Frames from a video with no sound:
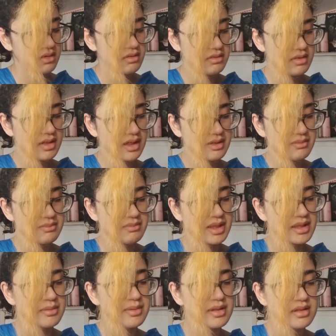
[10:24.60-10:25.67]
then
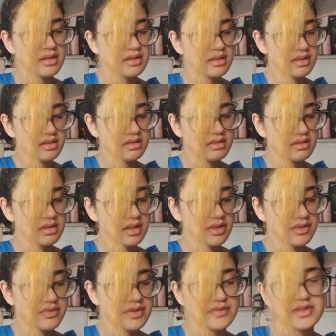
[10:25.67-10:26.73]
maybe another
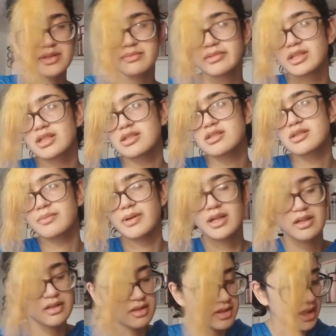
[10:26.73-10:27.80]
15 minutes
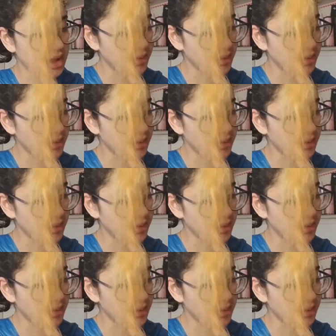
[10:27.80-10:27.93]
depending on how it